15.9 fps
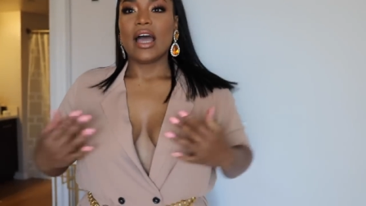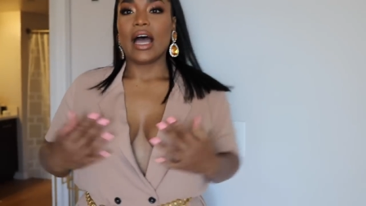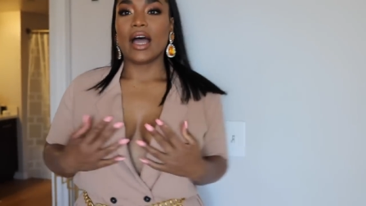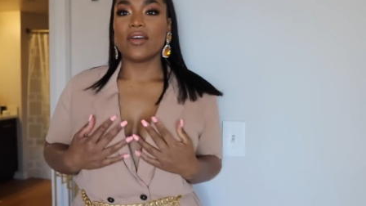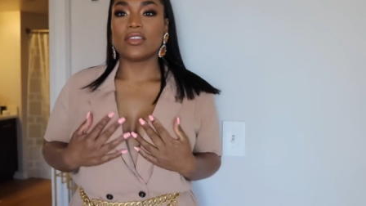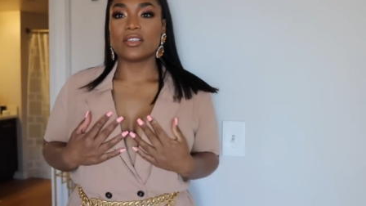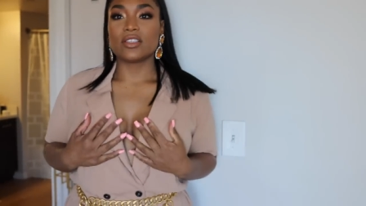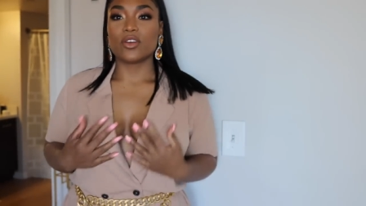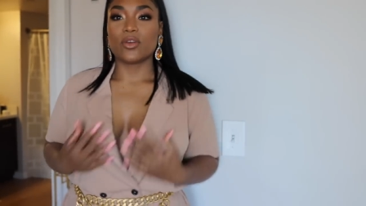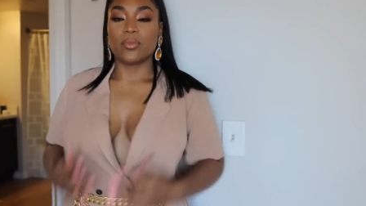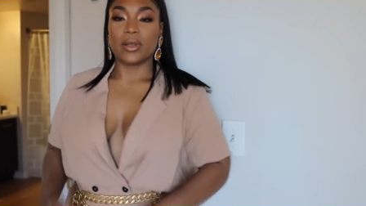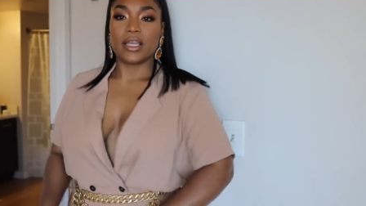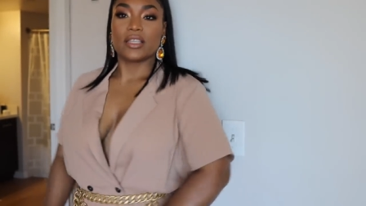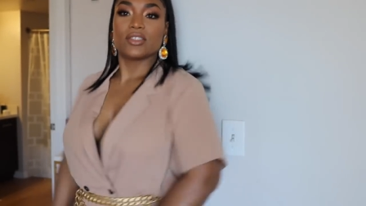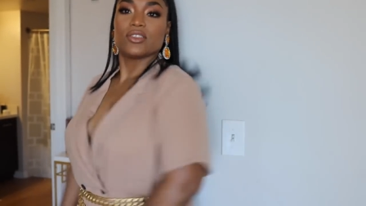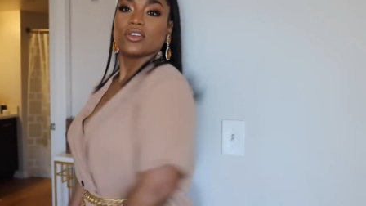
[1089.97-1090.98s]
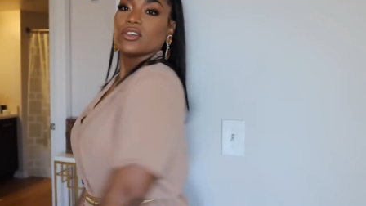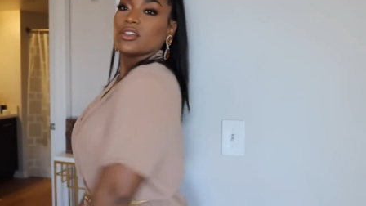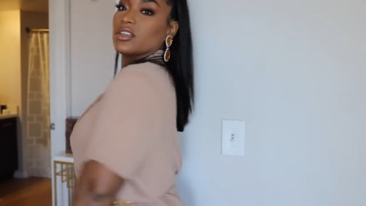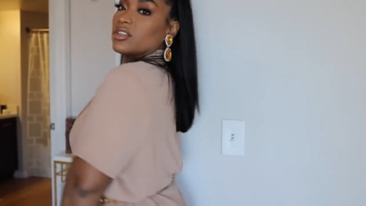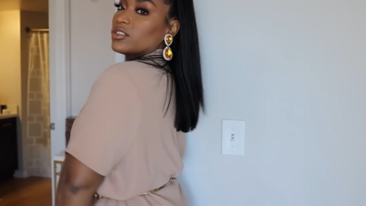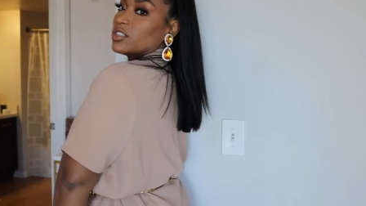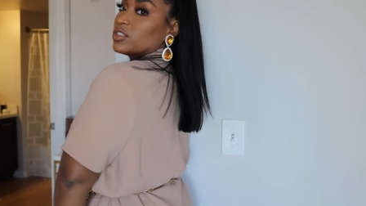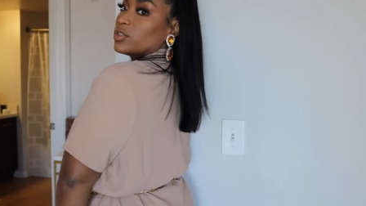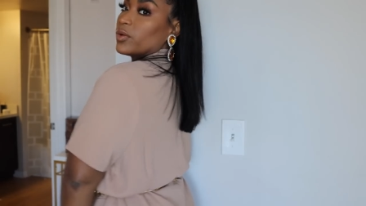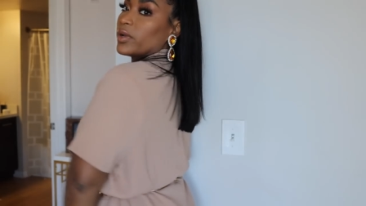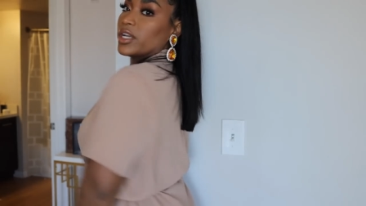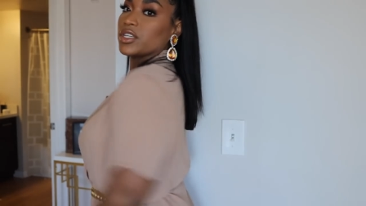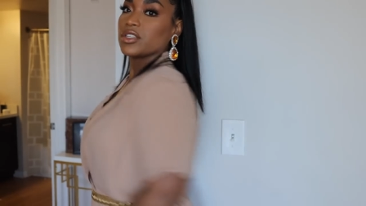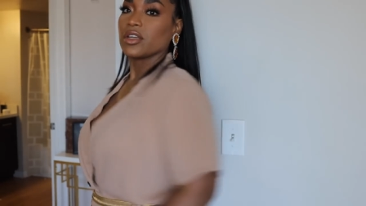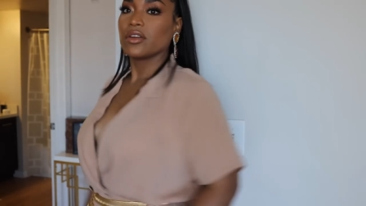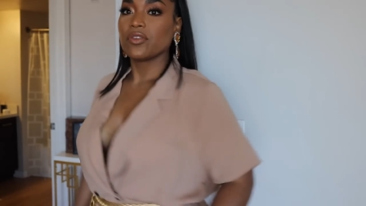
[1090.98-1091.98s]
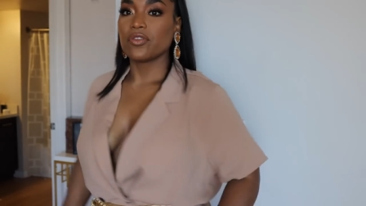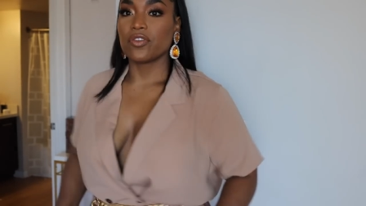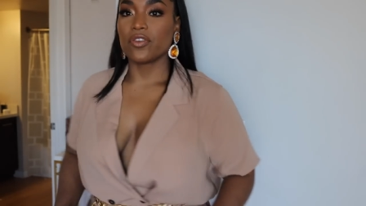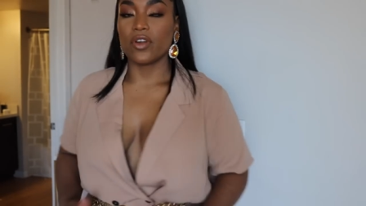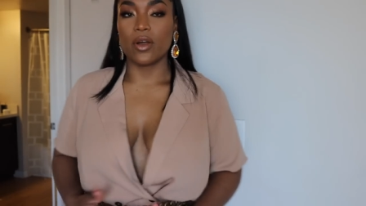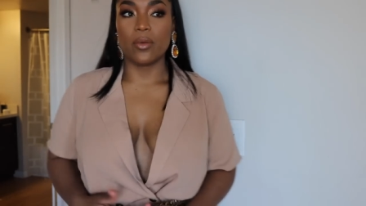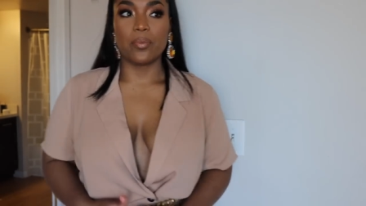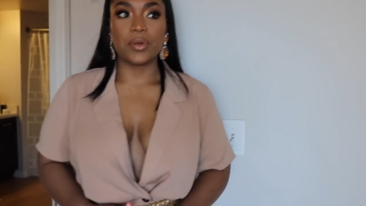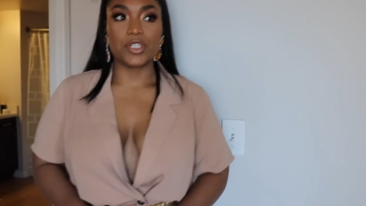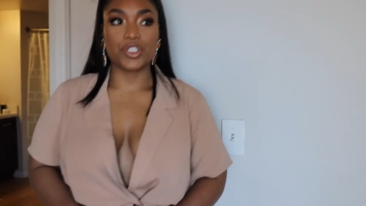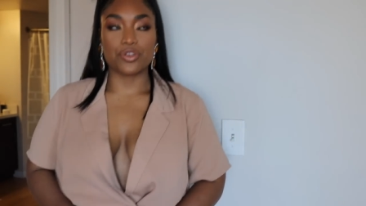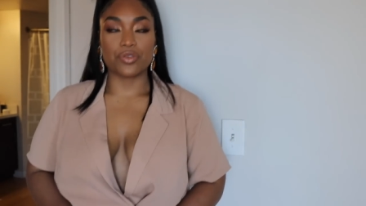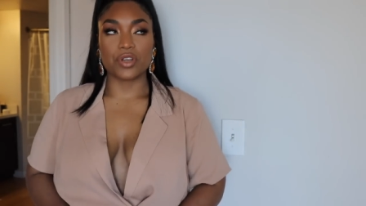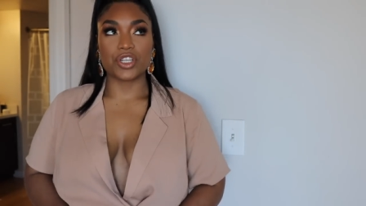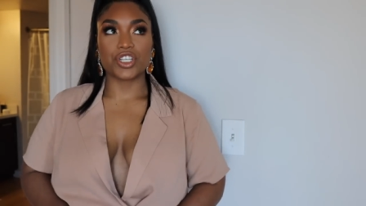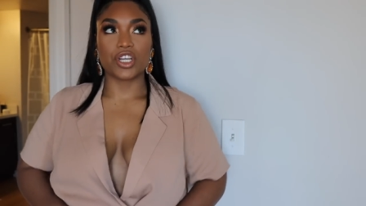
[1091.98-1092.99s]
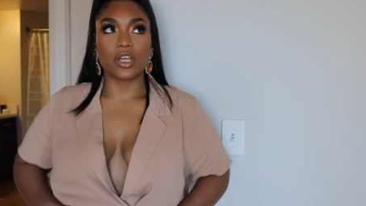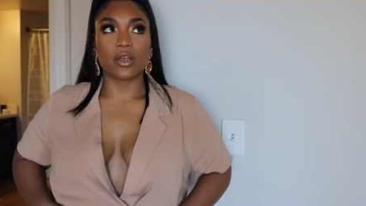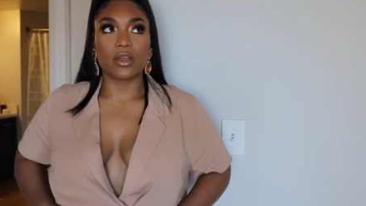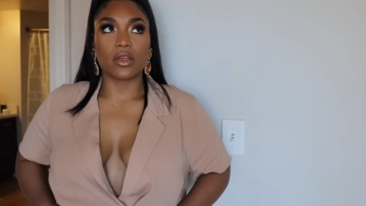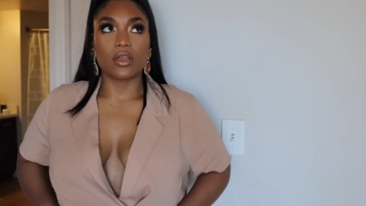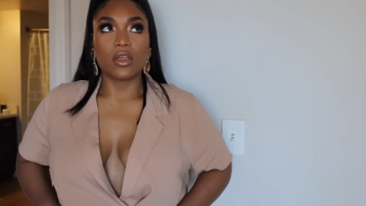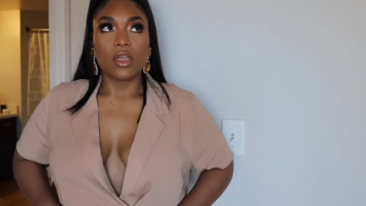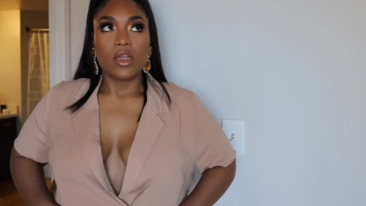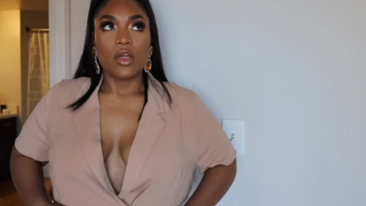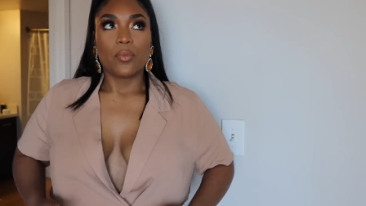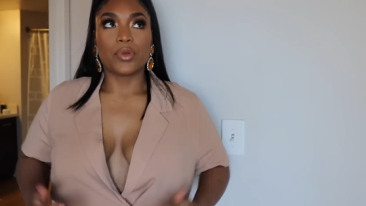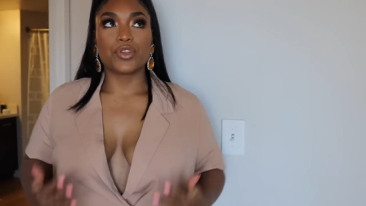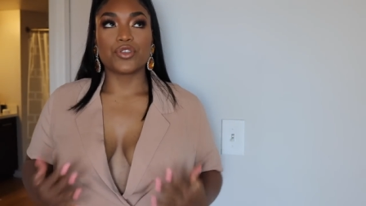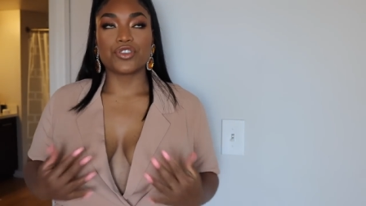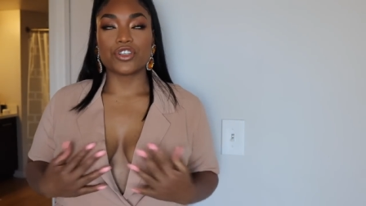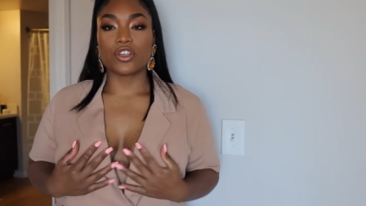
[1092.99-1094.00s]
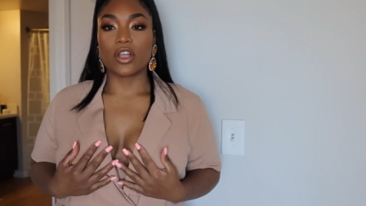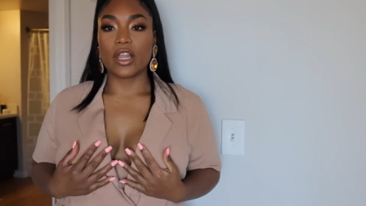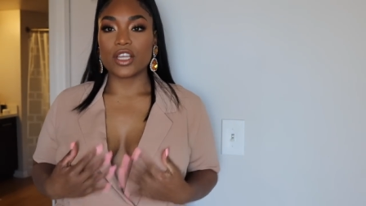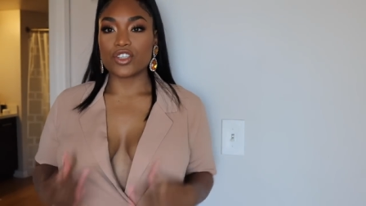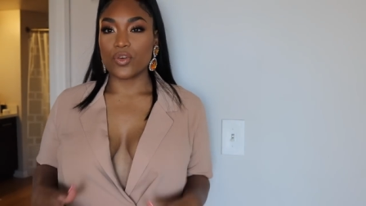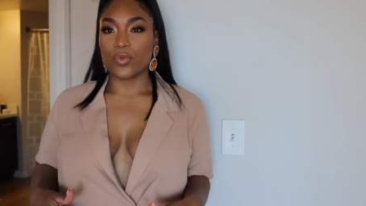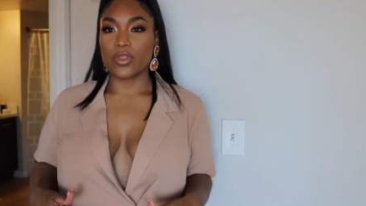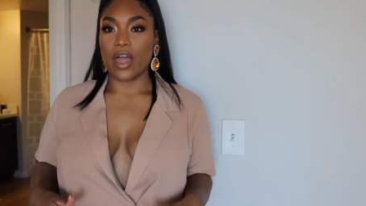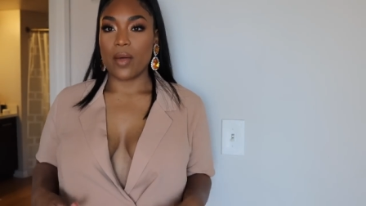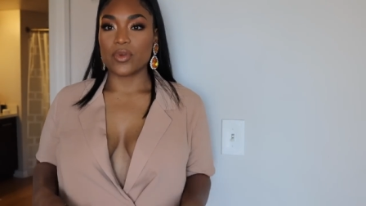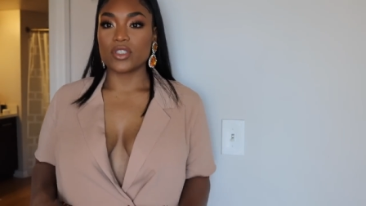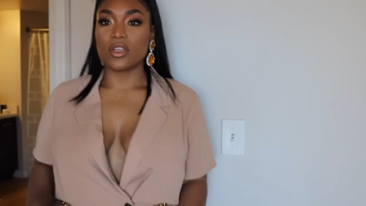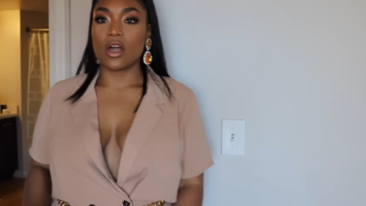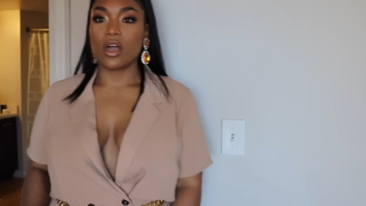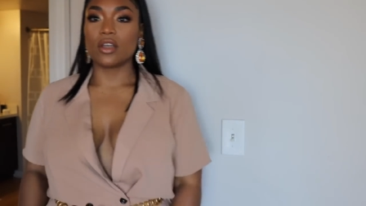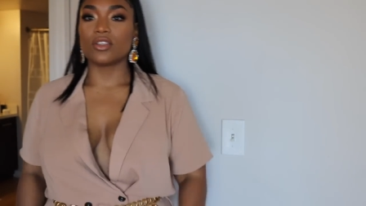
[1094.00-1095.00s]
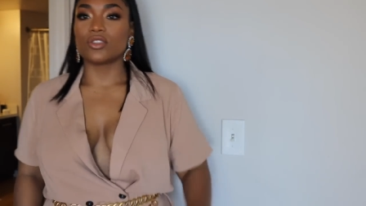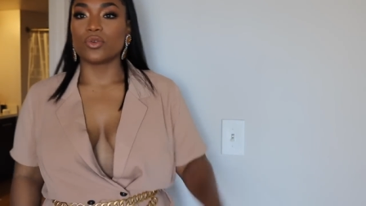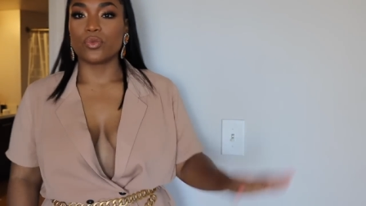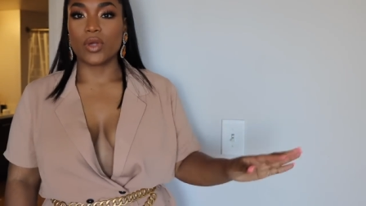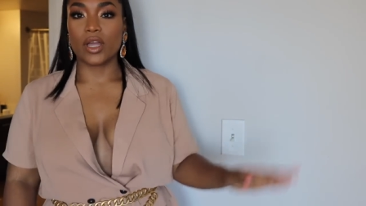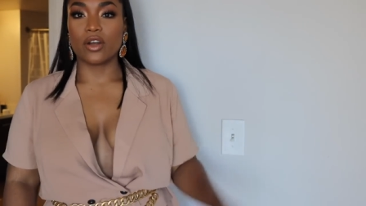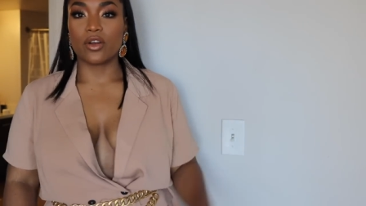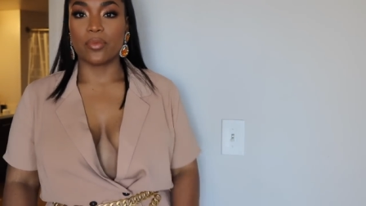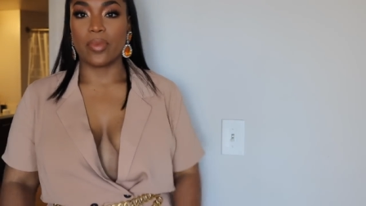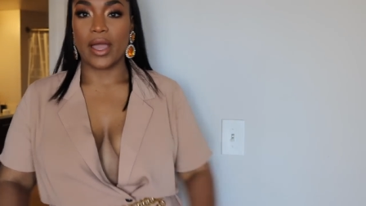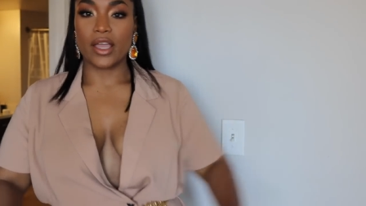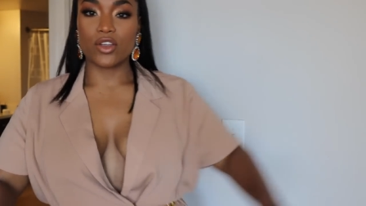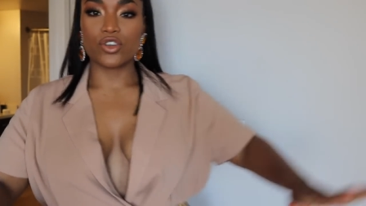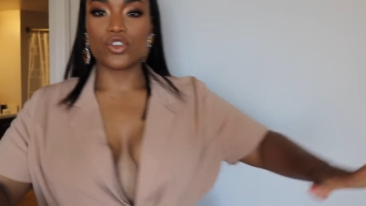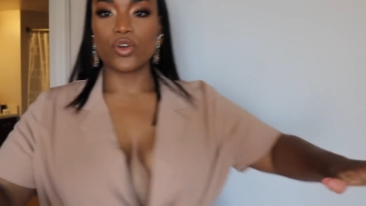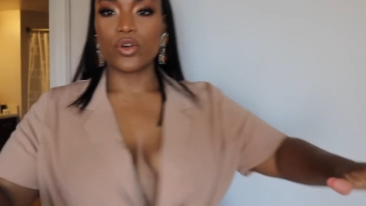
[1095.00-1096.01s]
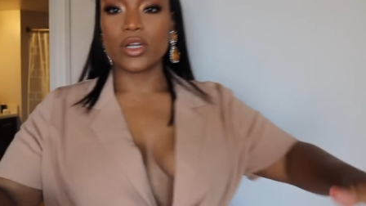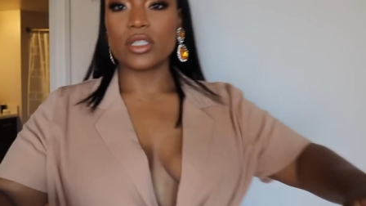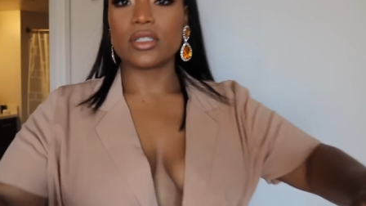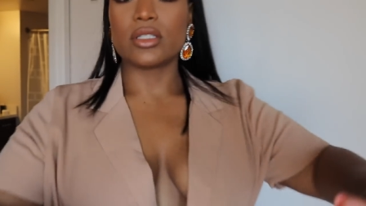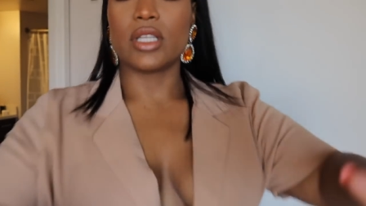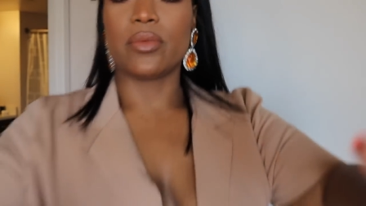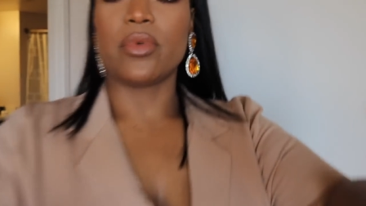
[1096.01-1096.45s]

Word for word: I had a little blazer little situation from Patricia. Patricia's collection with Amazon. Some regular biker shorts.